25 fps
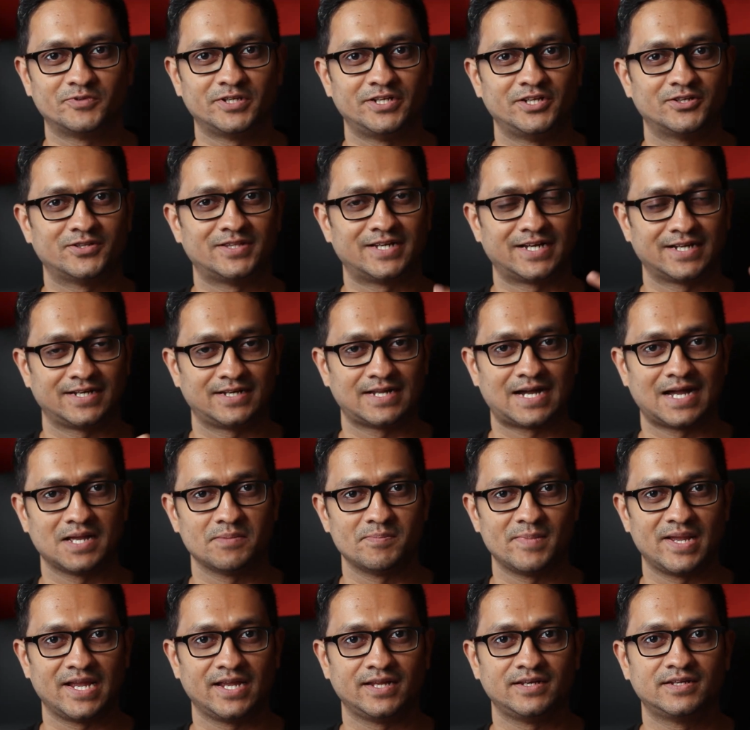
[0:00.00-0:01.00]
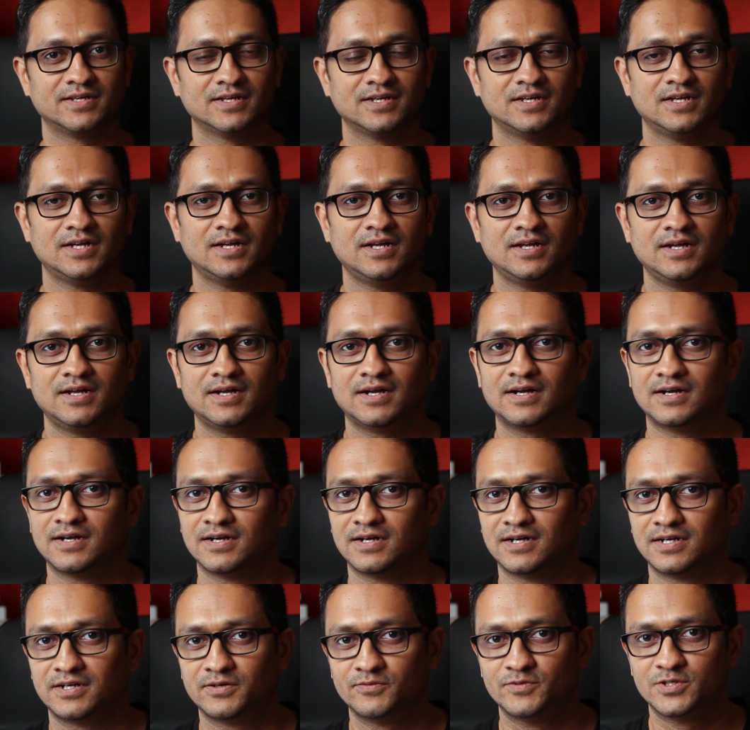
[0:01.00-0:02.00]
video that I made,
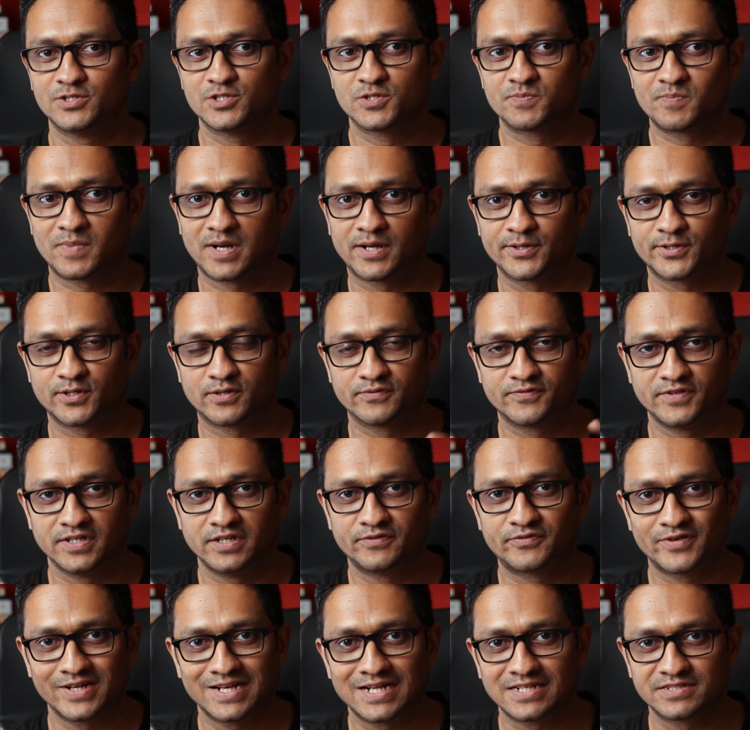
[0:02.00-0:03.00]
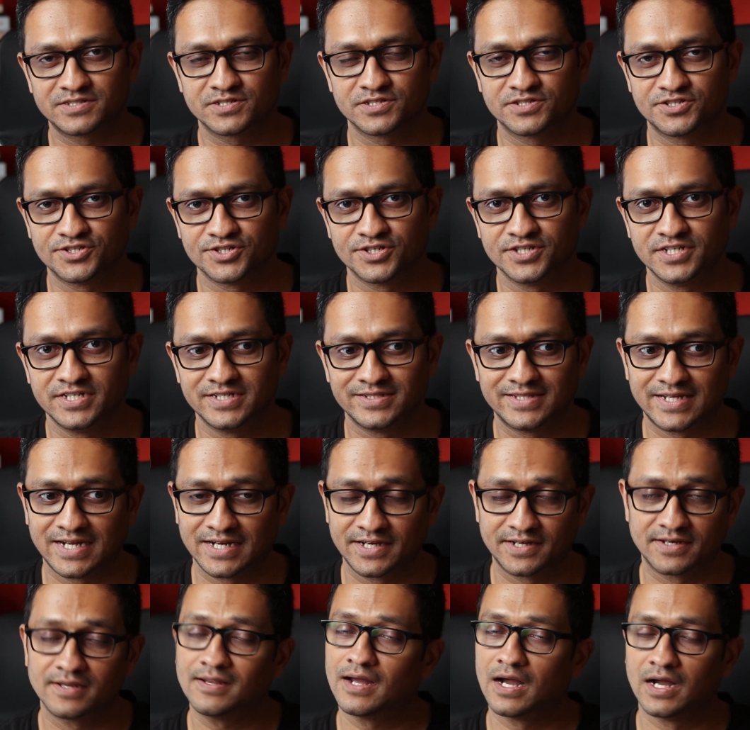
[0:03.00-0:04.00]
uh, which is part of the freelancer's journey,
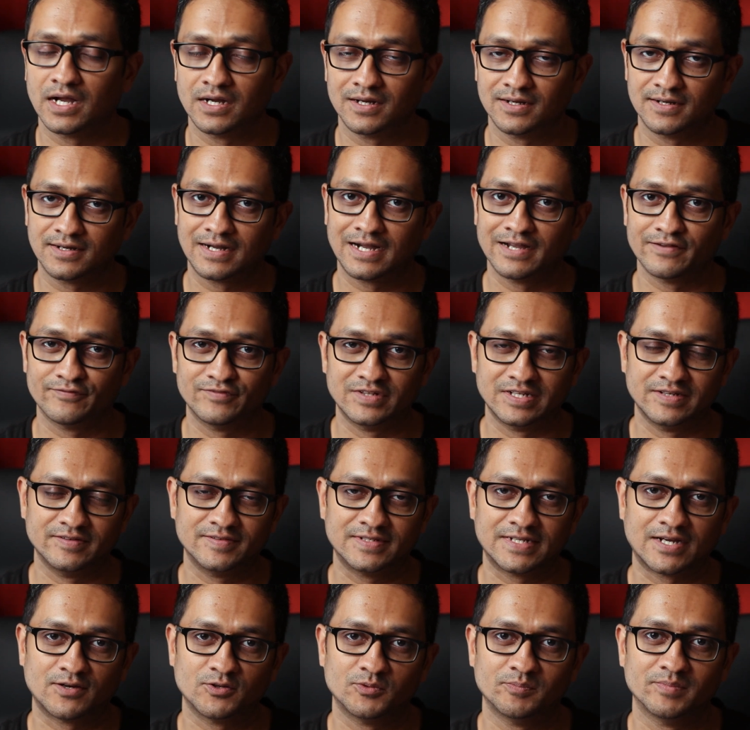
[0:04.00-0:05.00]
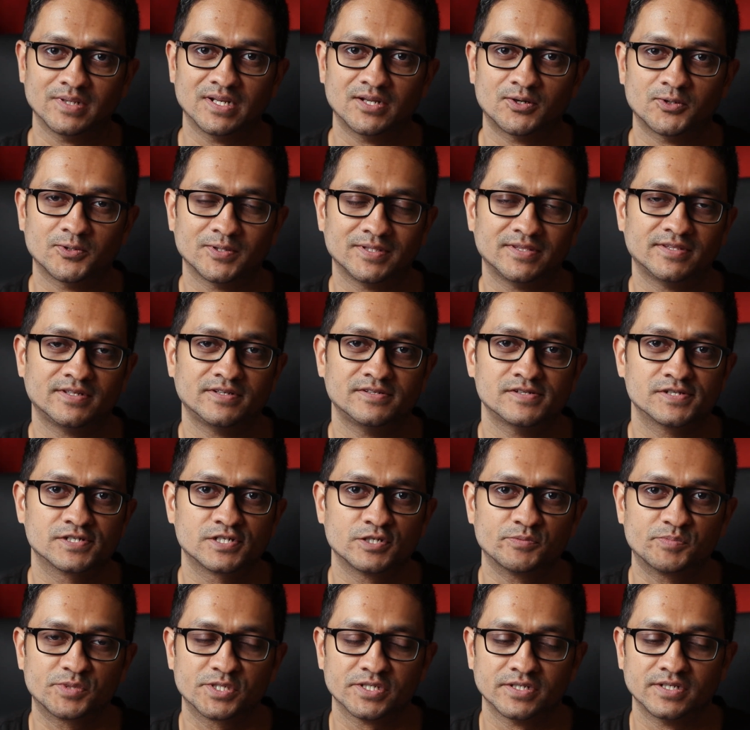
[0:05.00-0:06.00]
that uh, I've linked down below in the
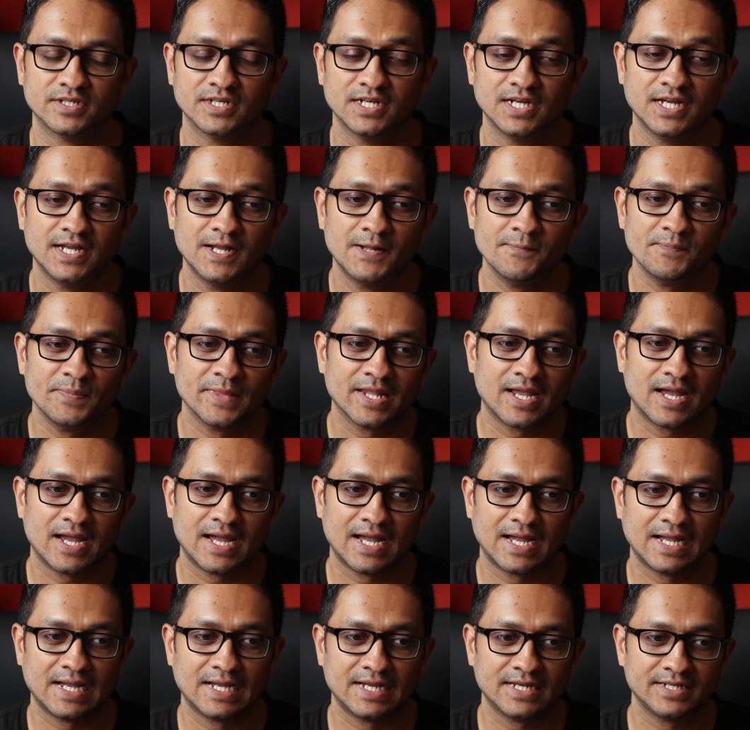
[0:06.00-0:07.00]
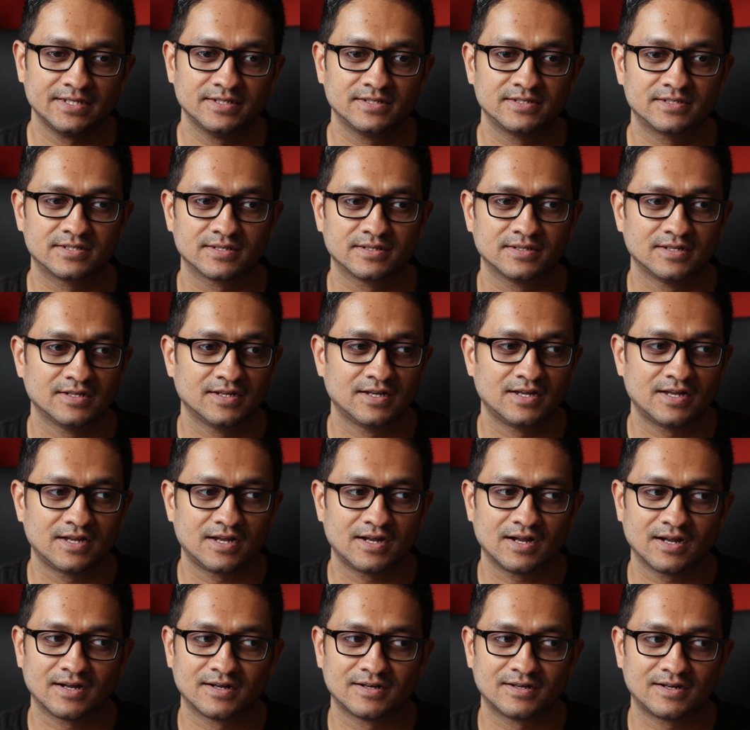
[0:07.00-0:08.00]
description. And
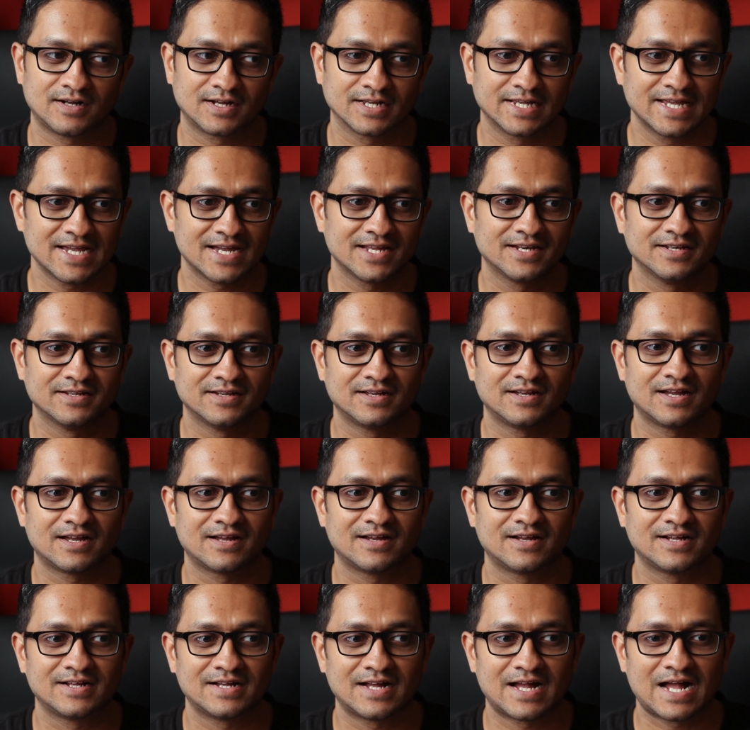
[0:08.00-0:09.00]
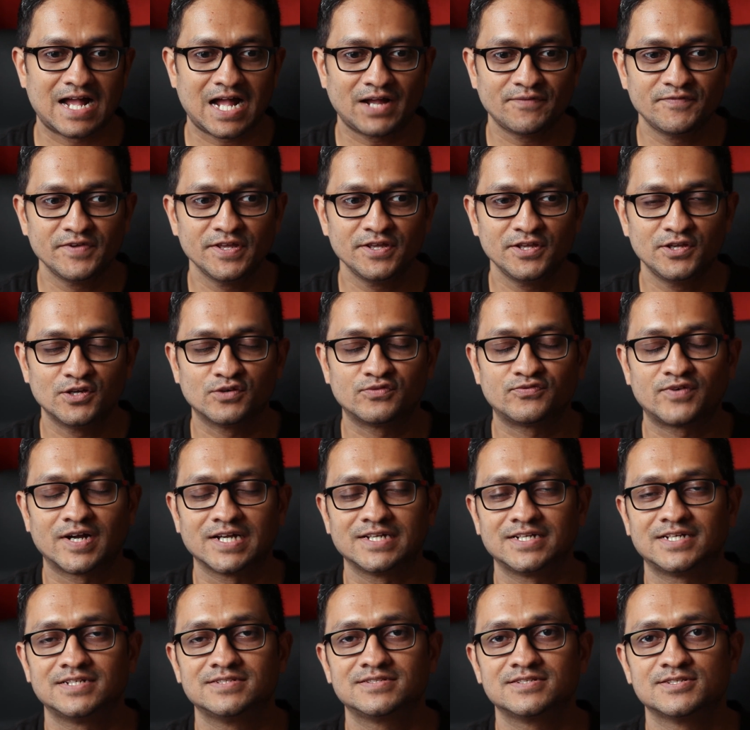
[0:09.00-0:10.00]
uh, again, having your
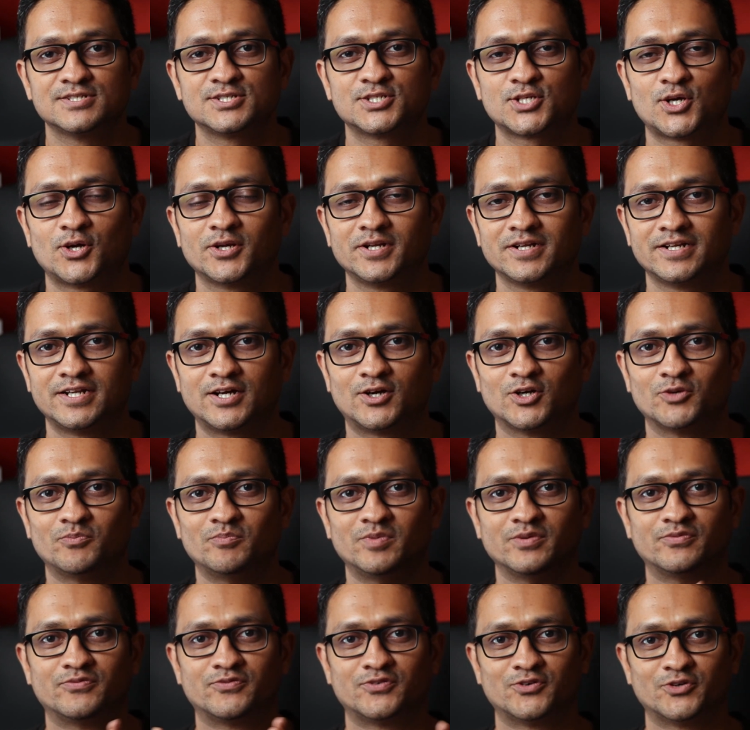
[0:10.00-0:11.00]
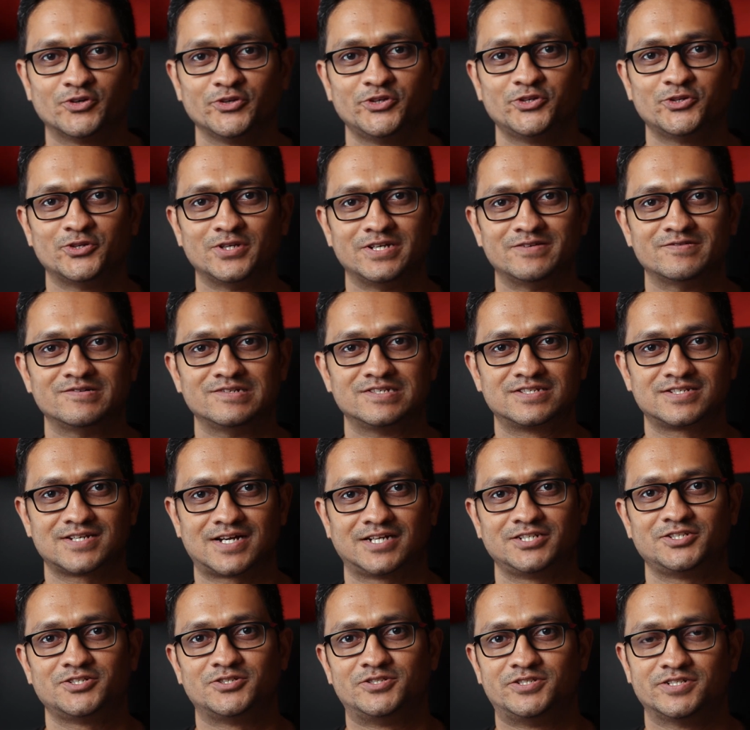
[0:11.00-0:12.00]
finances sorted out before you even
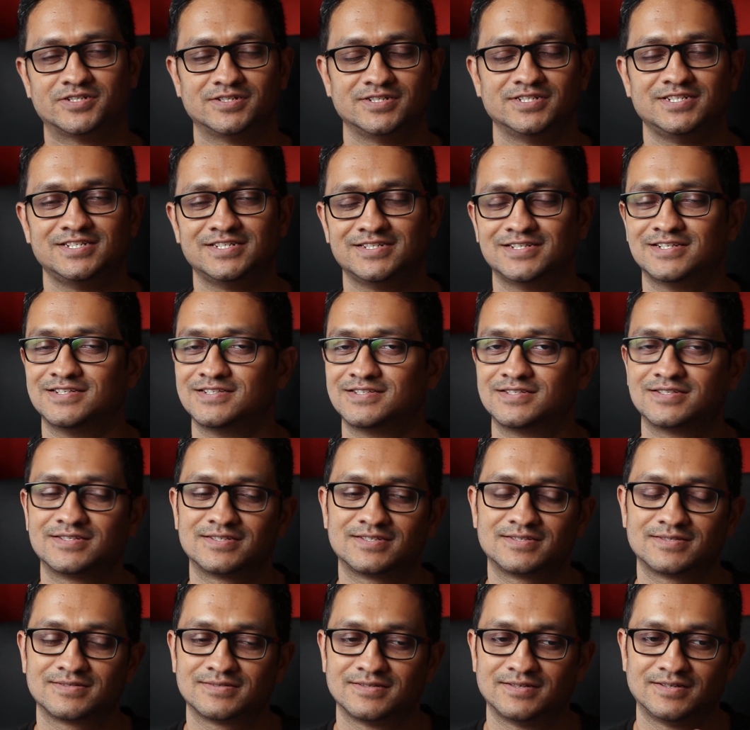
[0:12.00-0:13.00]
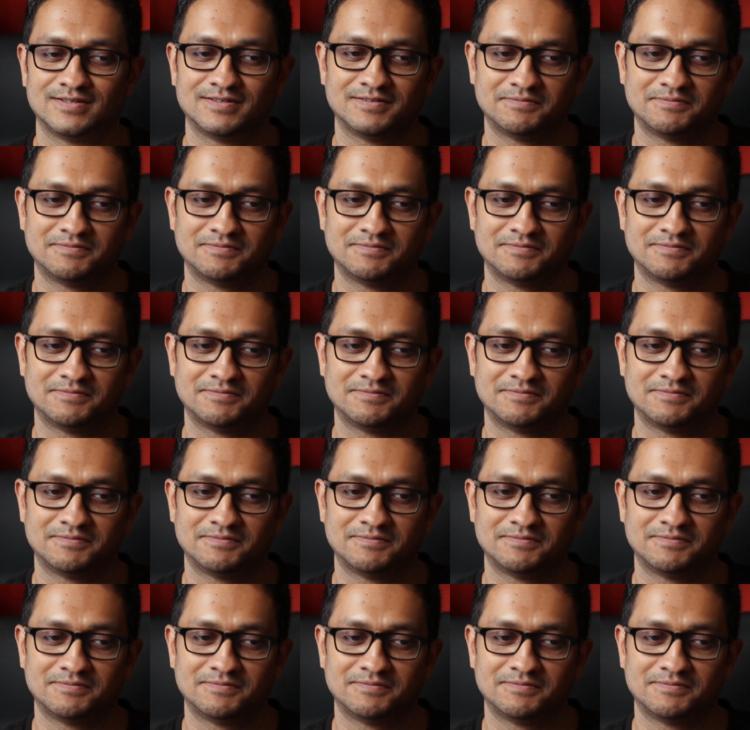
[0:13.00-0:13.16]
start your journey is,